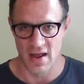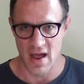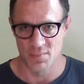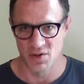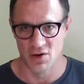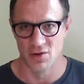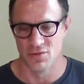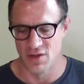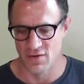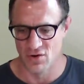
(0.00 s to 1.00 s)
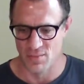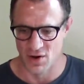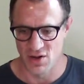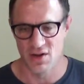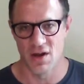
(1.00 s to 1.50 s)
happy Earth Day
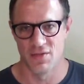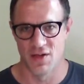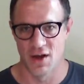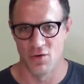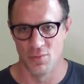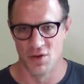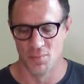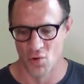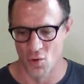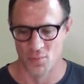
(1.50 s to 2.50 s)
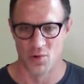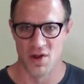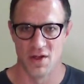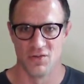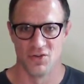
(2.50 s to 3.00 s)
everybody, I thought it would be
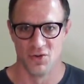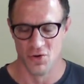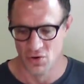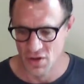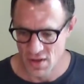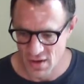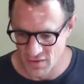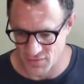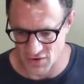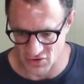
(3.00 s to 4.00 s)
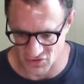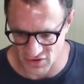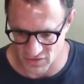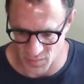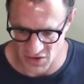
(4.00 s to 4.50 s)
appropriate to finish
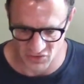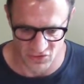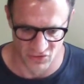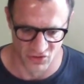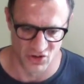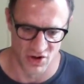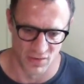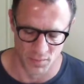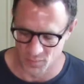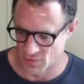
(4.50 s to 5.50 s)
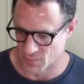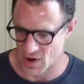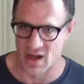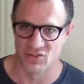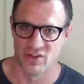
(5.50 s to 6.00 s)
these pieces and share the
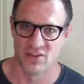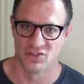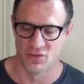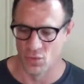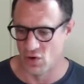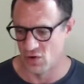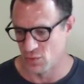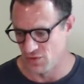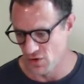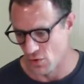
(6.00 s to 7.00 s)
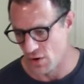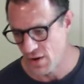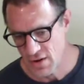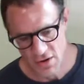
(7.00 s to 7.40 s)
process and the work with you.